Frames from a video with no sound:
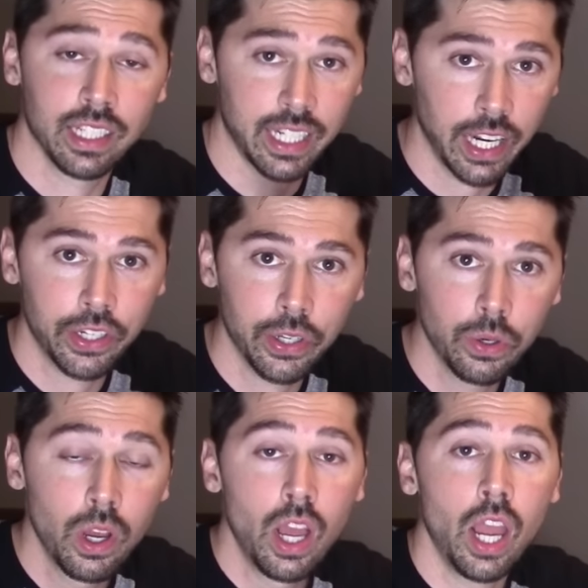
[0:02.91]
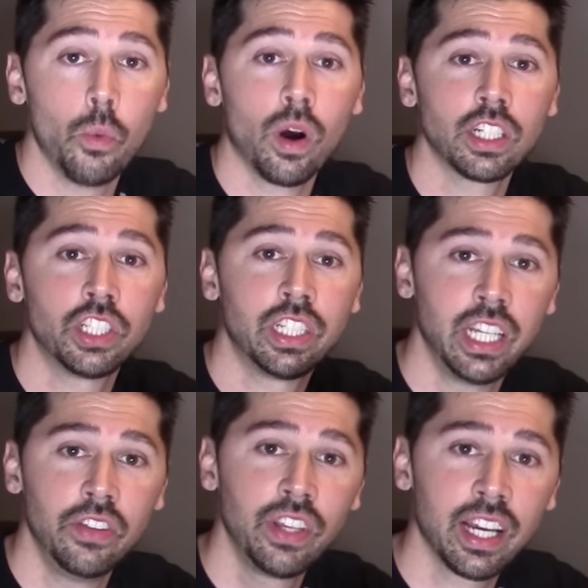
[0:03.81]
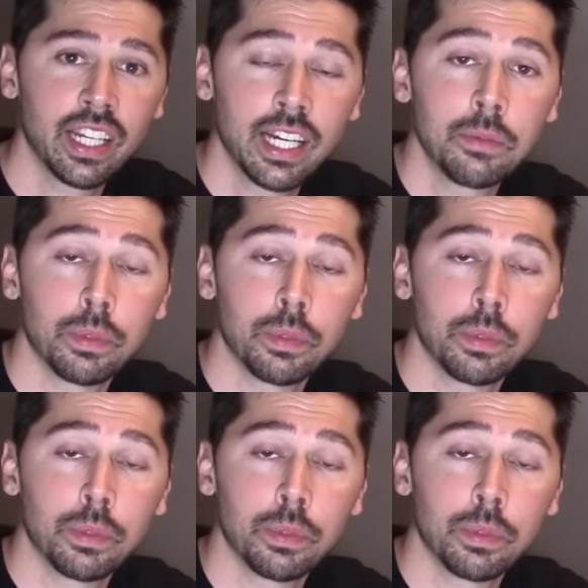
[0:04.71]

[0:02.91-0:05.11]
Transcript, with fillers: like I do and watch TV at night,